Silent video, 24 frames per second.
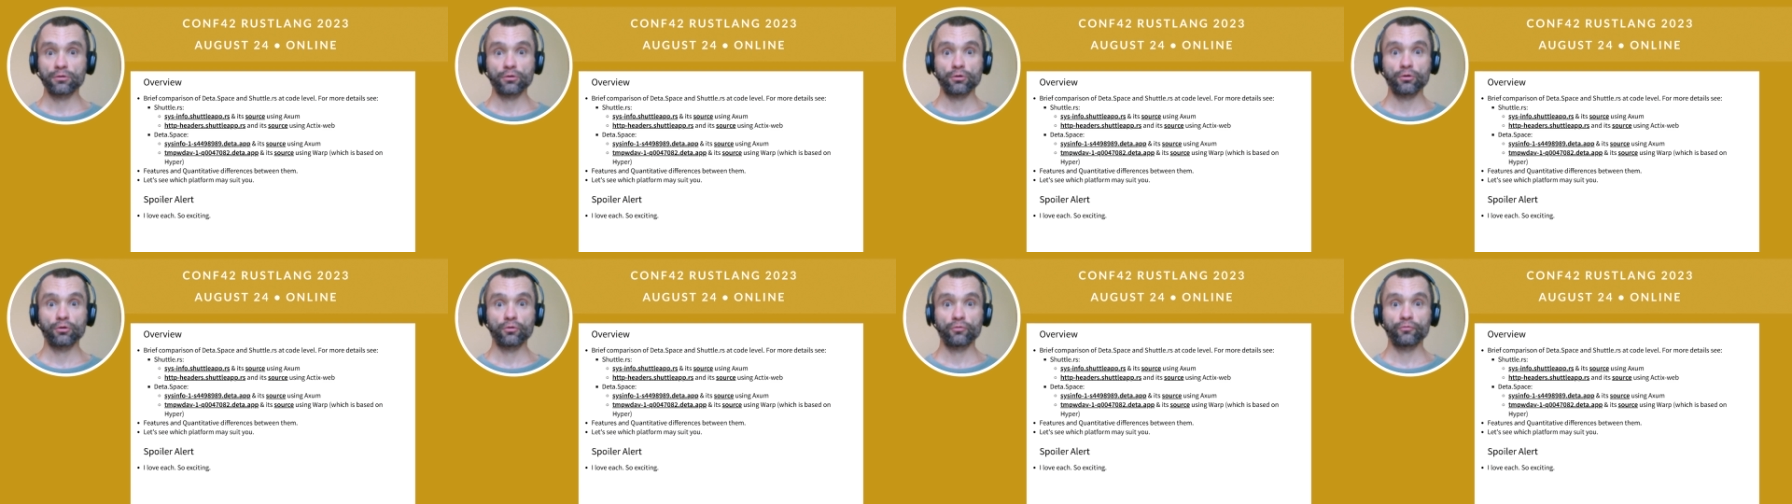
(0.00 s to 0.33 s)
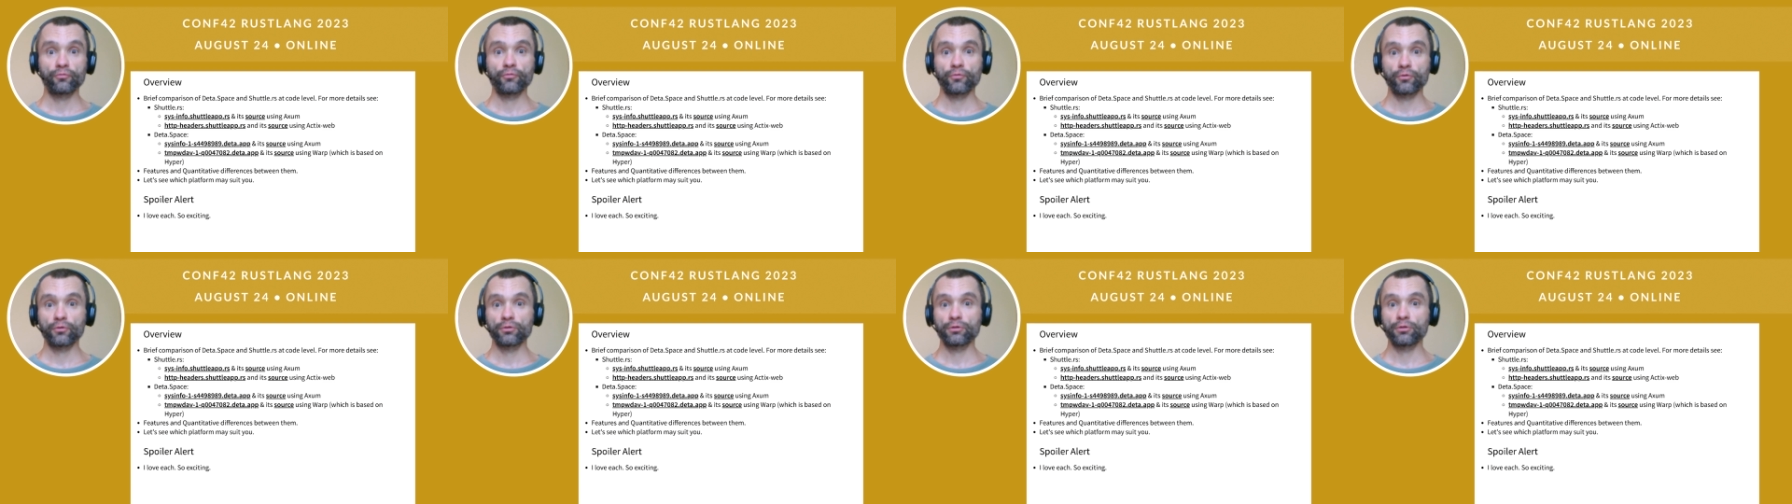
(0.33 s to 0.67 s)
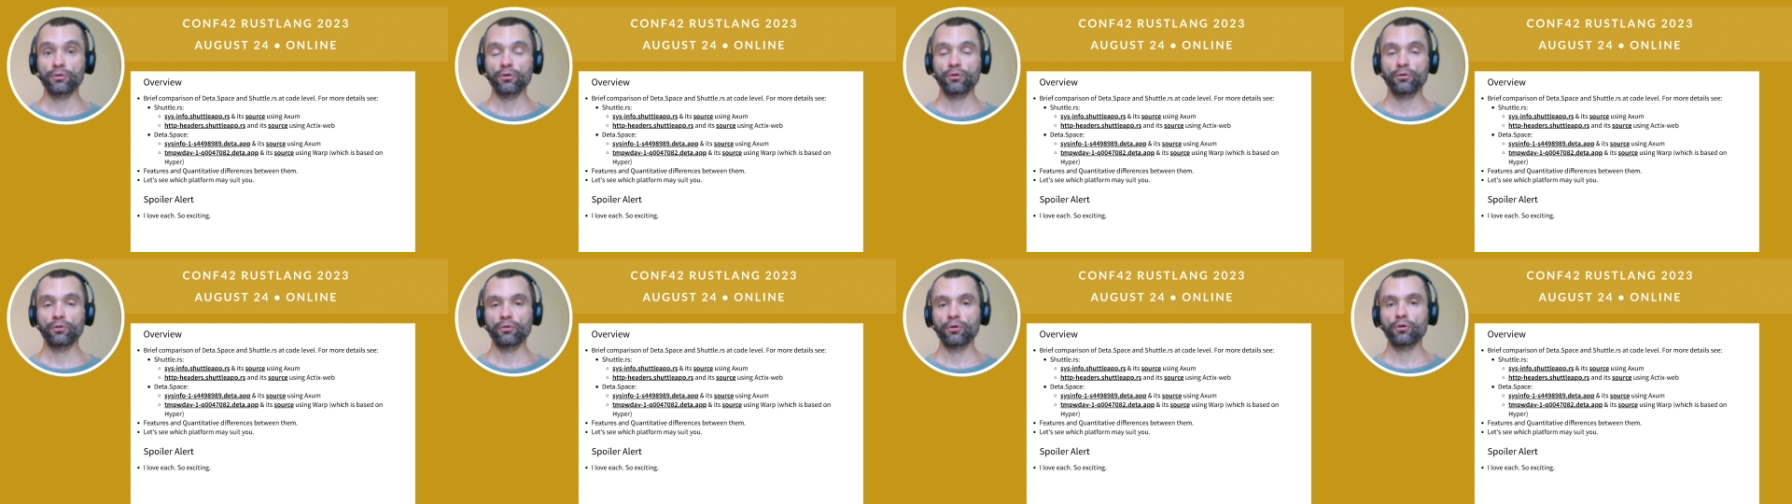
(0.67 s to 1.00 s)
of uh,
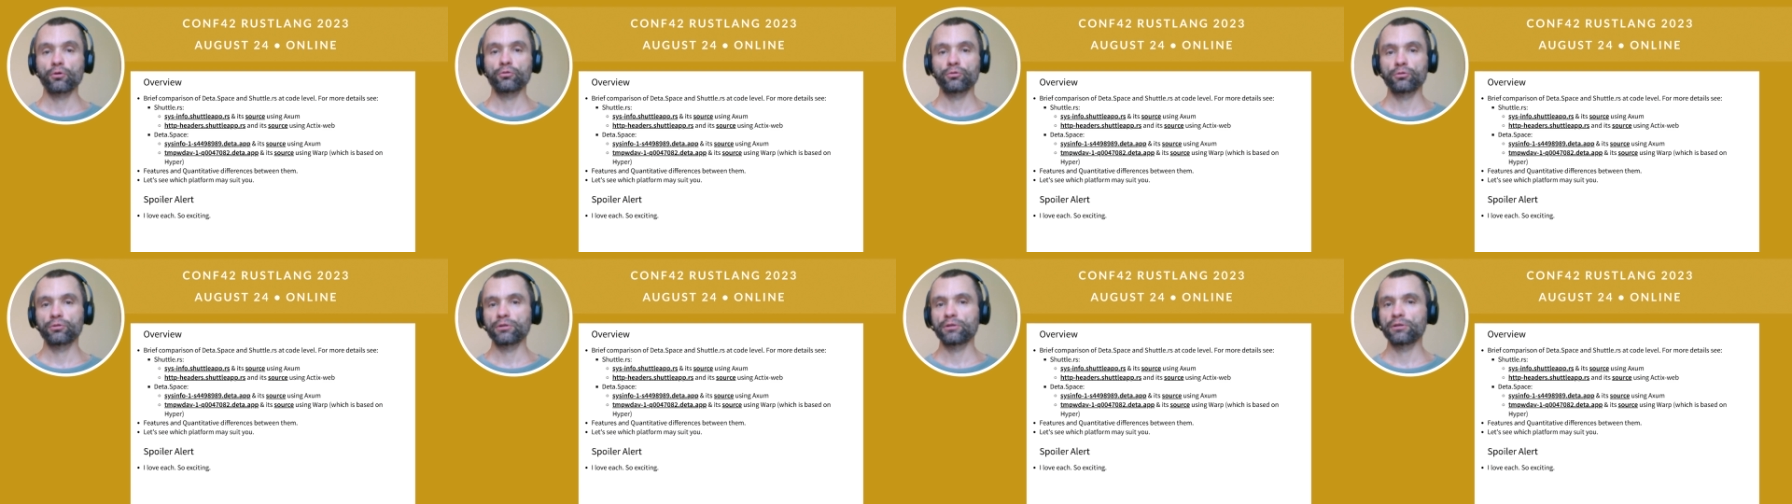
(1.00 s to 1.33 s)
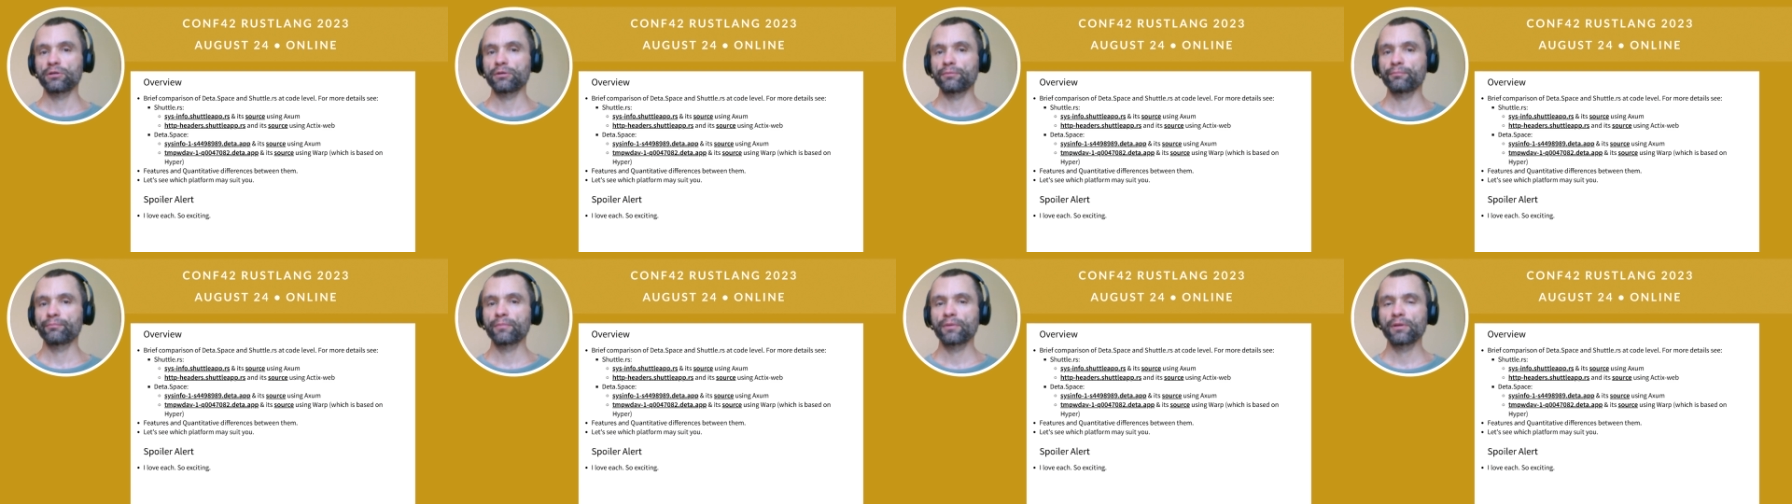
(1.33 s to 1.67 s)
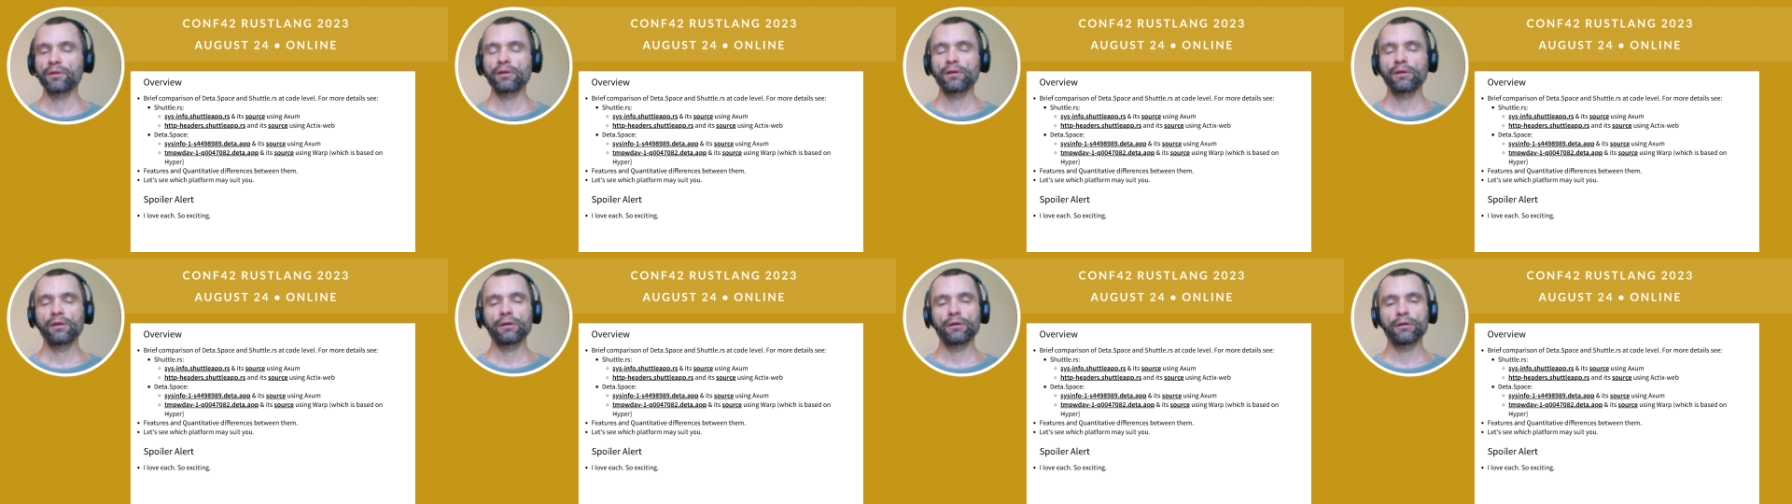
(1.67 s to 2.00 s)
or the
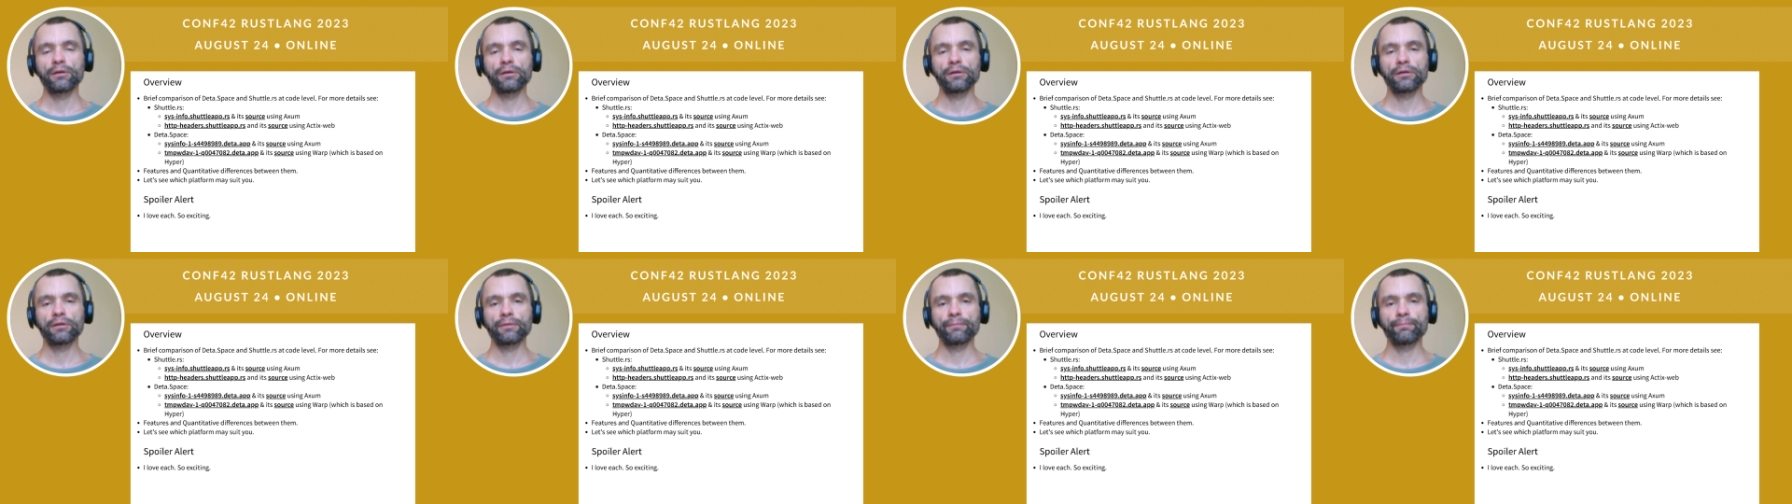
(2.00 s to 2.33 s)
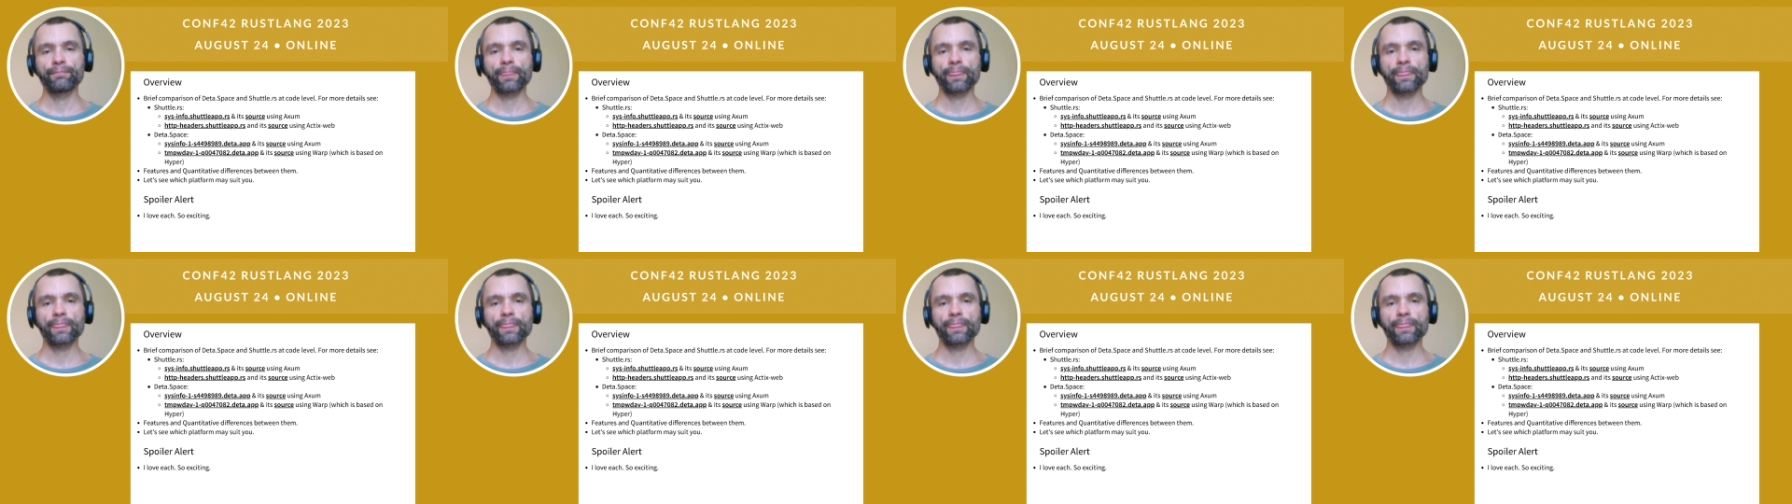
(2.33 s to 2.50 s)
uh,